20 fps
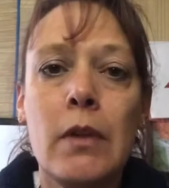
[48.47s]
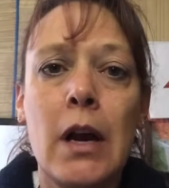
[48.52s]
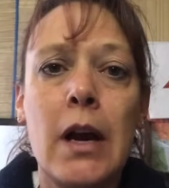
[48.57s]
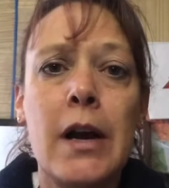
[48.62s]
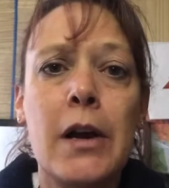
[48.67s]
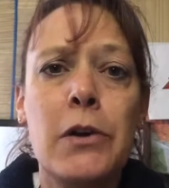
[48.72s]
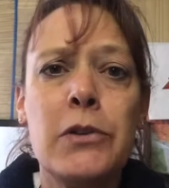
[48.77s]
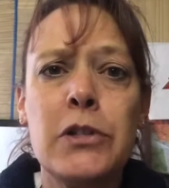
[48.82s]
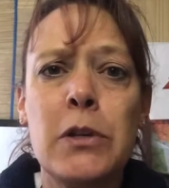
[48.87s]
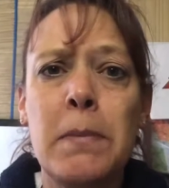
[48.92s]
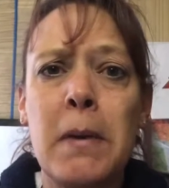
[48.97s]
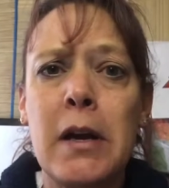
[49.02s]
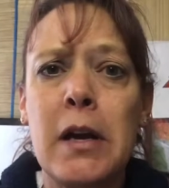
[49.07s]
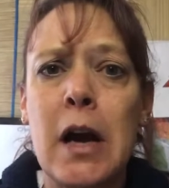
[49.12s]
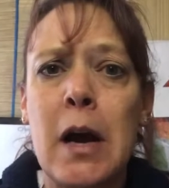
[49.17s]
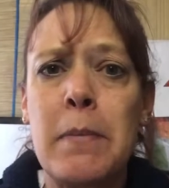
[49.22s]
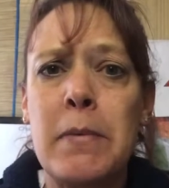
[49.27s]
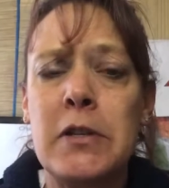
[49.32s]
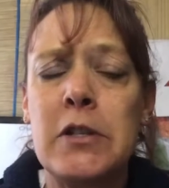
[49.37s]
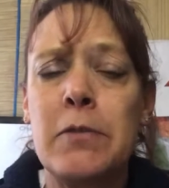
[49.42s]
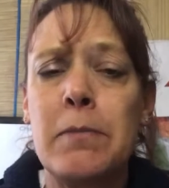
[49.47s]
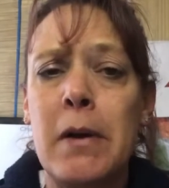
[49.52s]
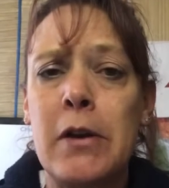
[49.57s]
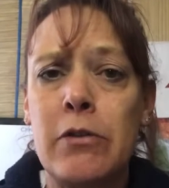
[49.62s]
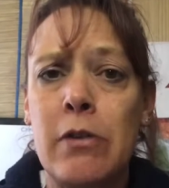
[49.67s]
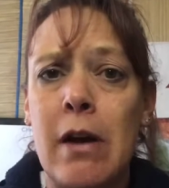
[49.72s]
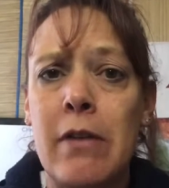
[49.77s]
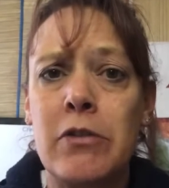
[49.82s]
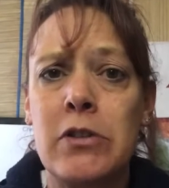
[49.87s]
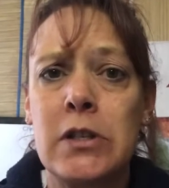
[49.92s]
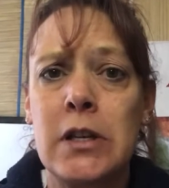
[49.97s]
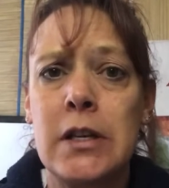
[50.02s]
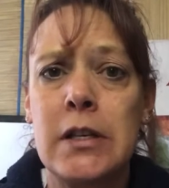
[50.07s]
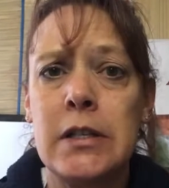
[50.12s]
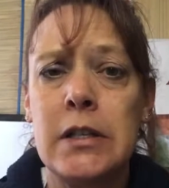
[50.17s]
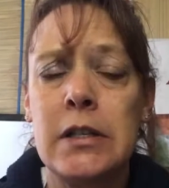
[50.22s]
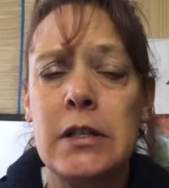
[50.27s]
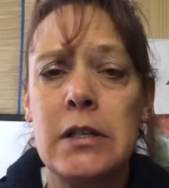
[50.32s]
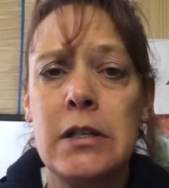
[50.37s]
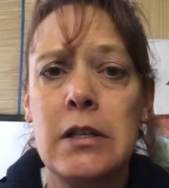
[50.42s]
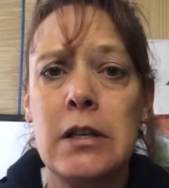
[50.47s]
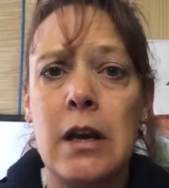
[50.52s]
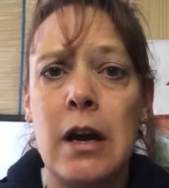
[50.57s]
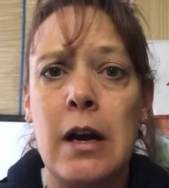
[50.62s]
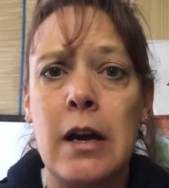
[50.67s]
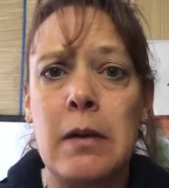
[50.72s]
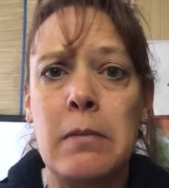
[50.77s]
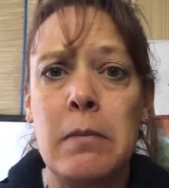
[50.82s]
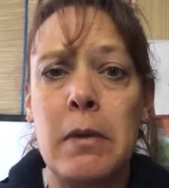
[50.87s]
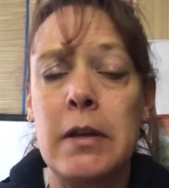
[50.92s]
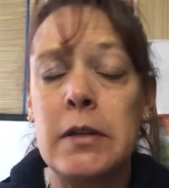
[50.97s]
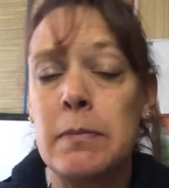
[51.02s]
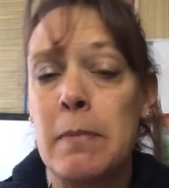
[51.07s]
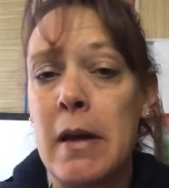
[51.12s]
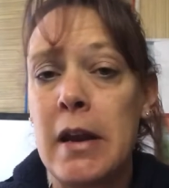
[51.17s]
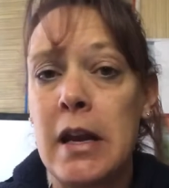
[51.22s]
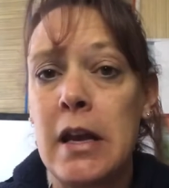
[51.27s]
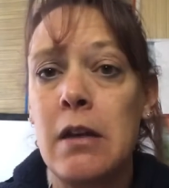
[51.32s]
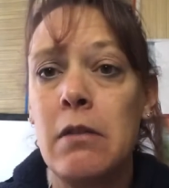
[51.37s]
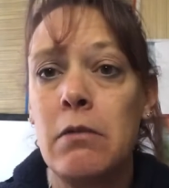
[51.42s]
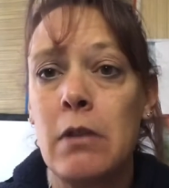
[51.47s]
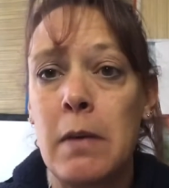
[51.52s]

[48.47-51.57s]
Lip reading: I also made copies of my driver's license, as many.